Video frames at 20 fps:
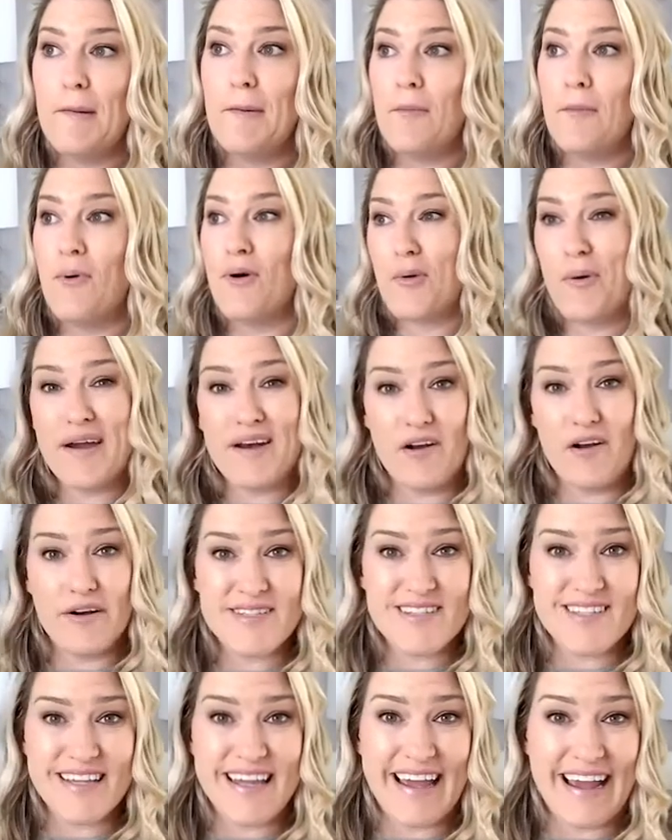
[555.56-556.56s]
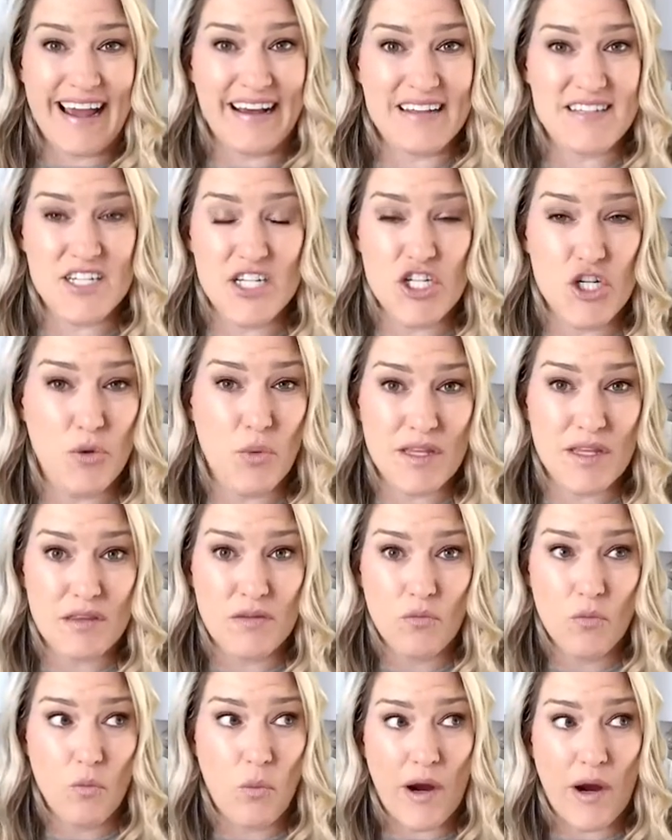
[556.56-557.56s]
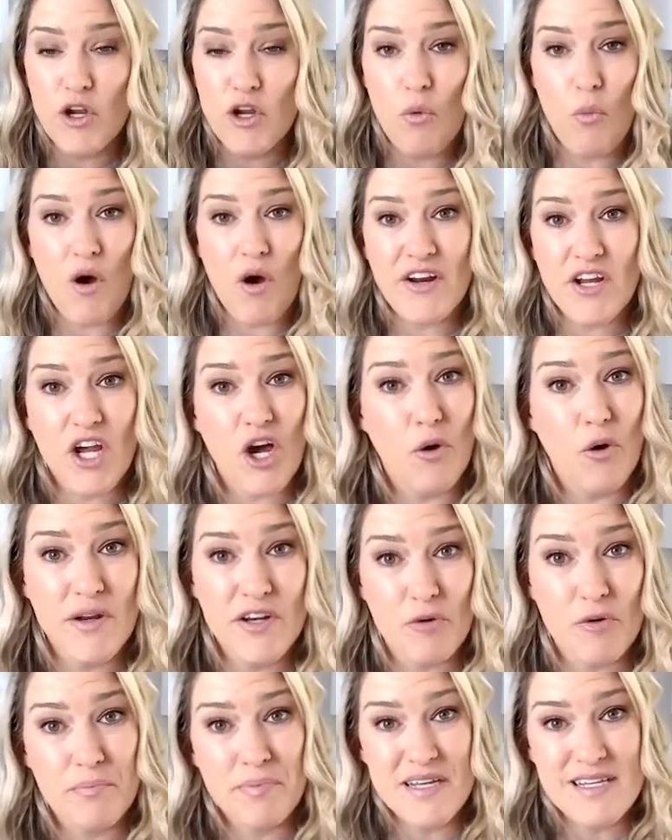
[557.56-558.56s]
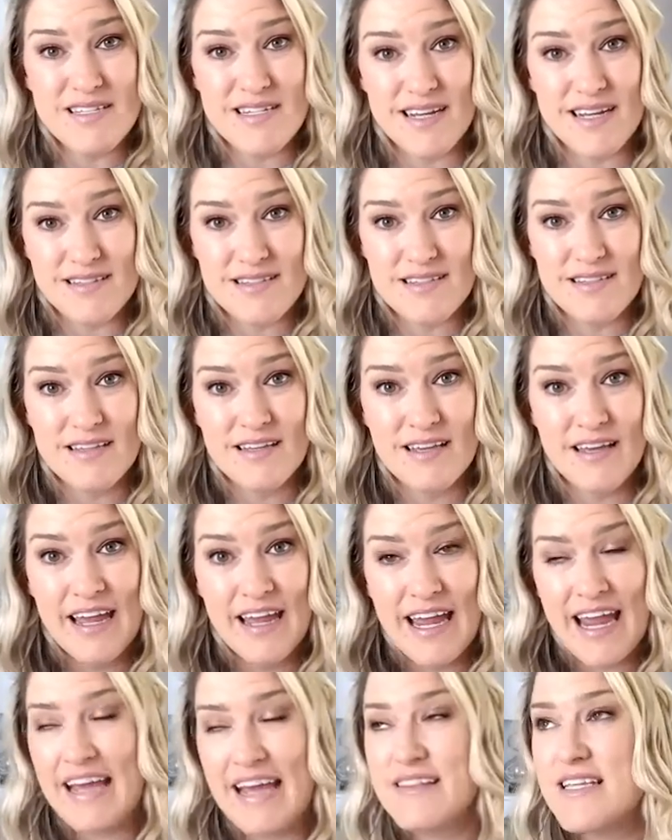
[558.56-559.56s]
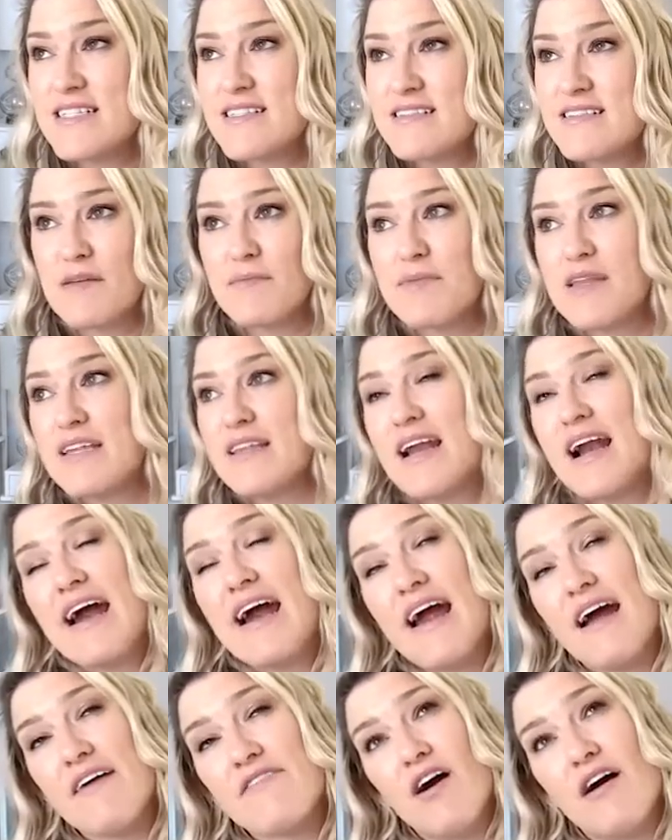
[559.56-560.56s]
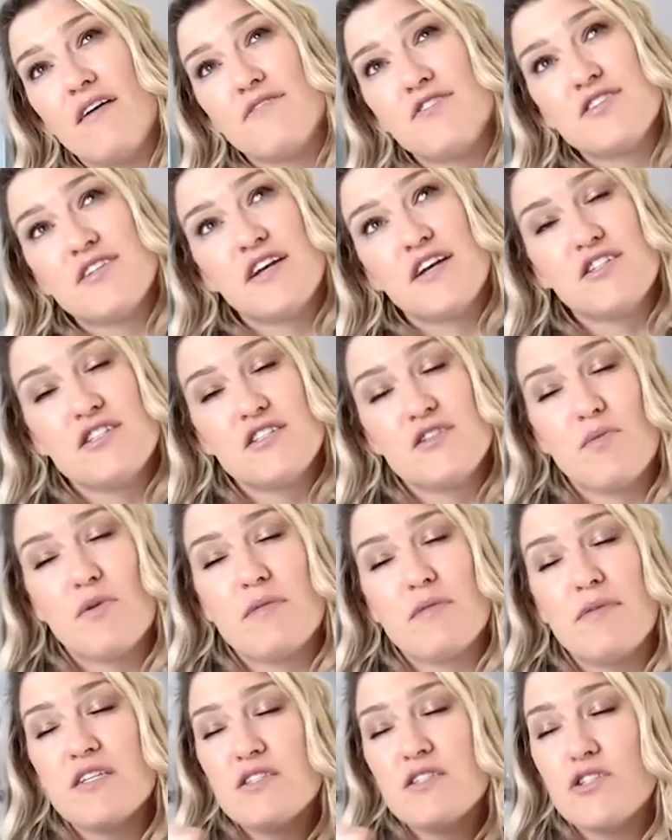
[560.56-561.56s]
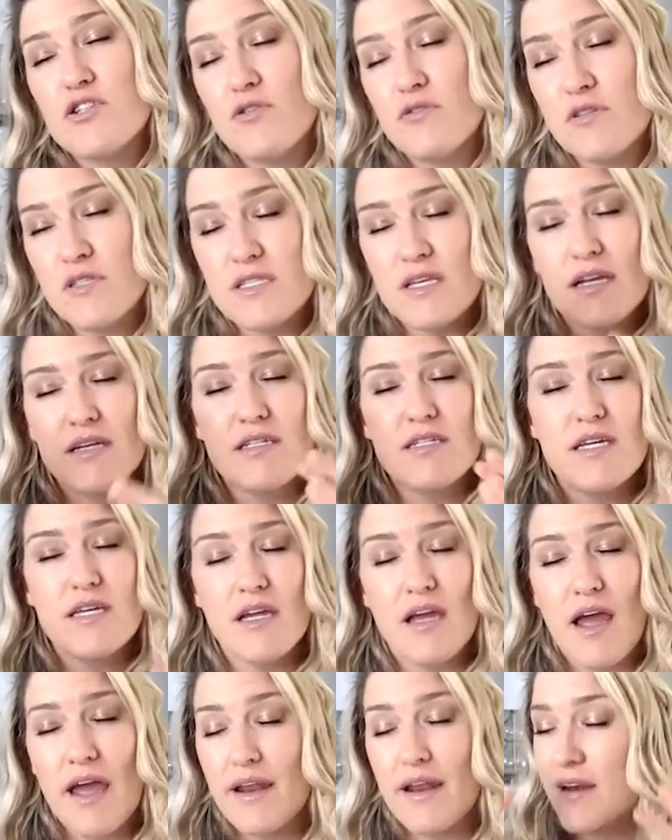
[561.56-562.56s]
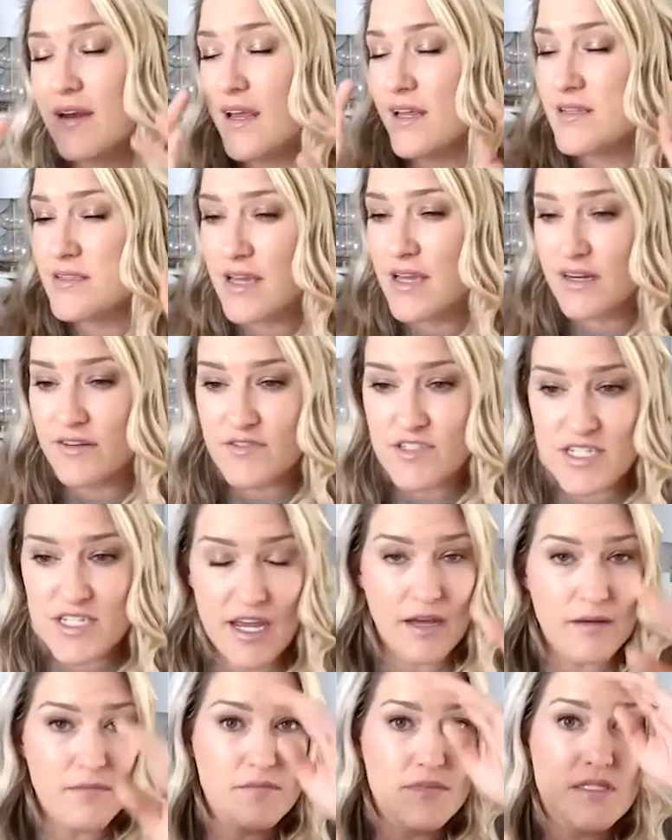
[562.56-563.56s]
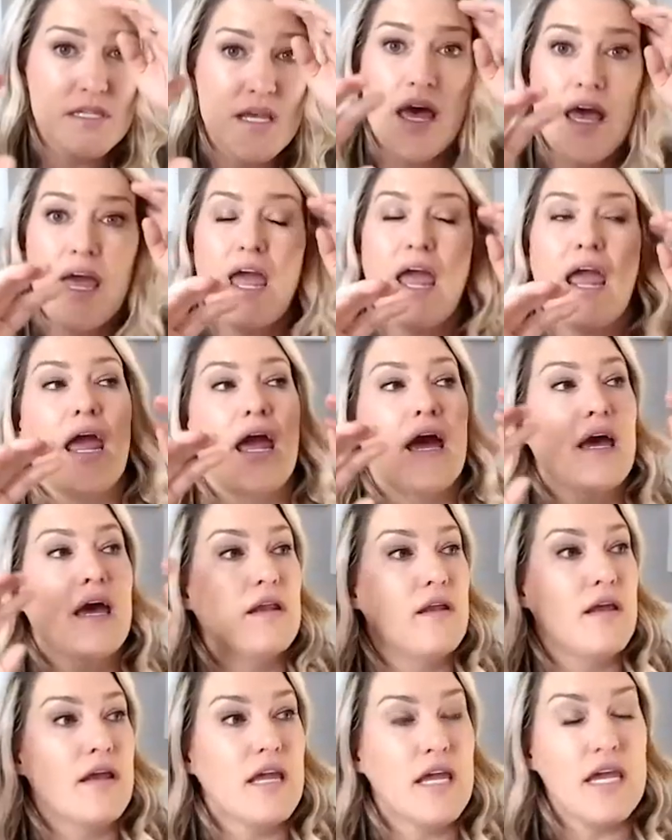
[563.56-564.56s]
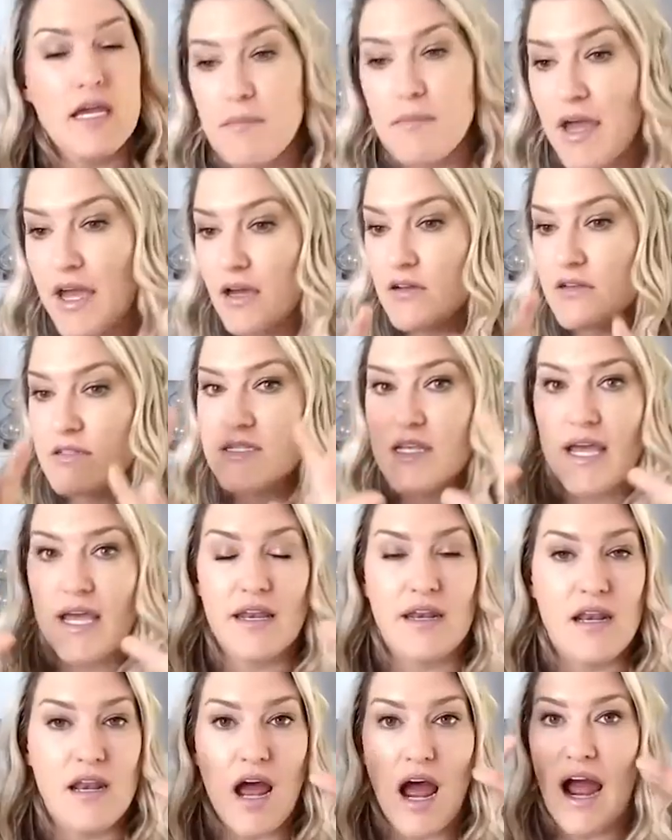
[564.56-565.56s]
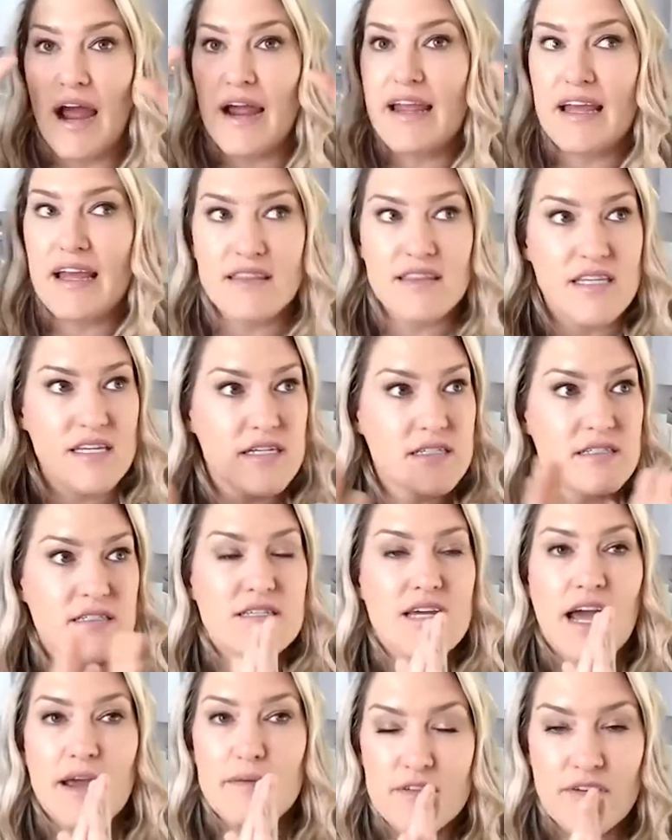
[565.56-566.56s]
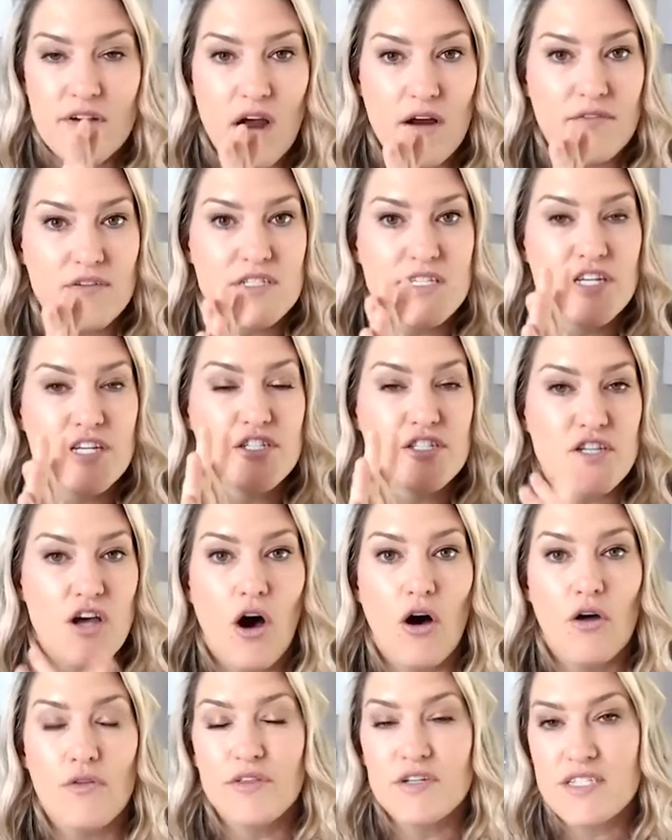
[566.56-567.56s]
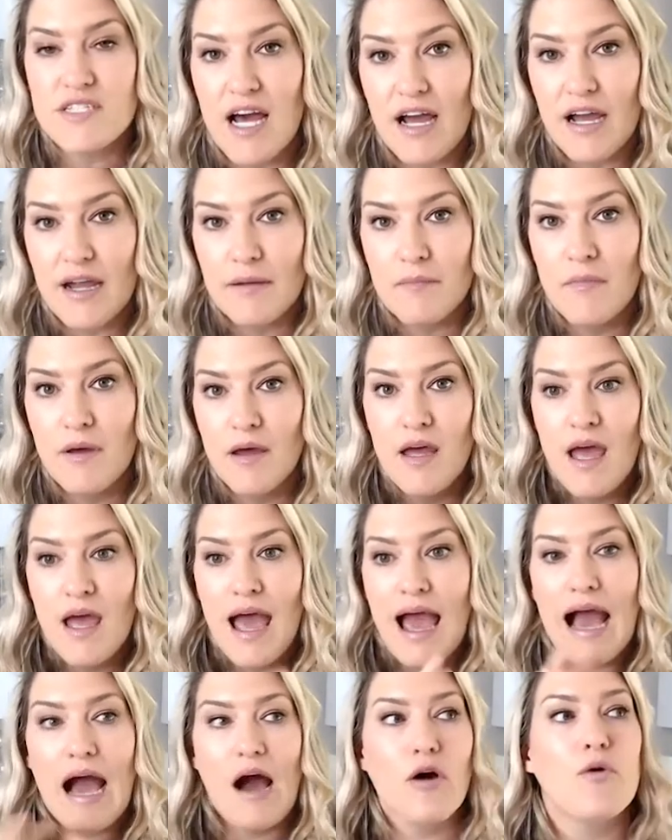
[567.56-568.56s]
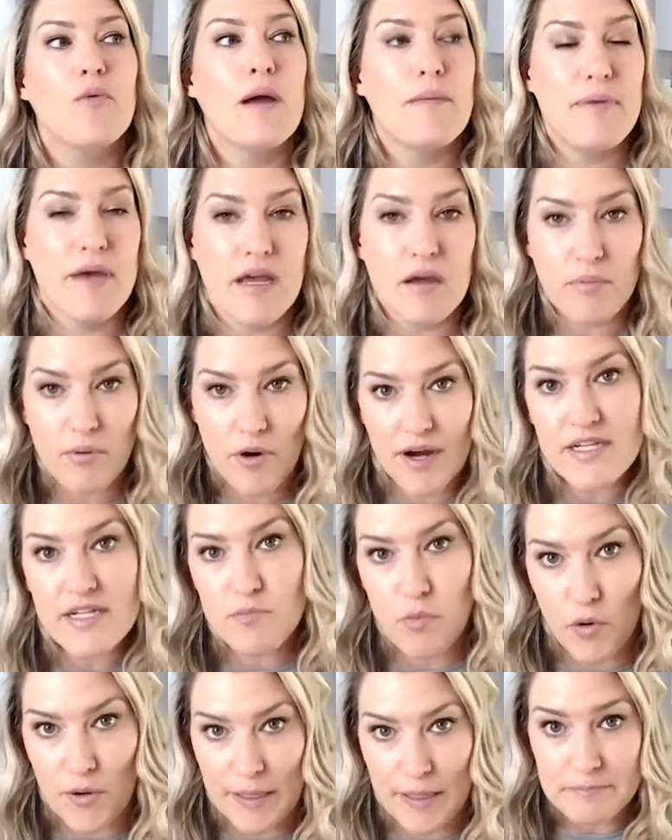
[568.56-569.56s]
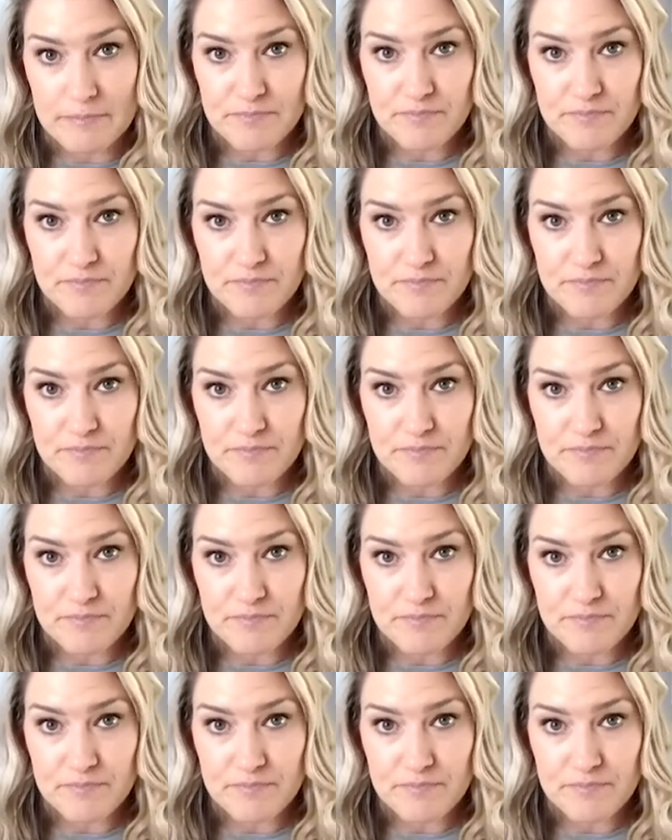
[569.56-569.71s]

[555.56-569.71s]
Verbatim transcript: Well, quite honestly, it has to do with where you want to go in your business. And this is something that I have conversations with my students and D- and inside of DMs and emails, and I get these types of conversations all the time. How do I pick a price point?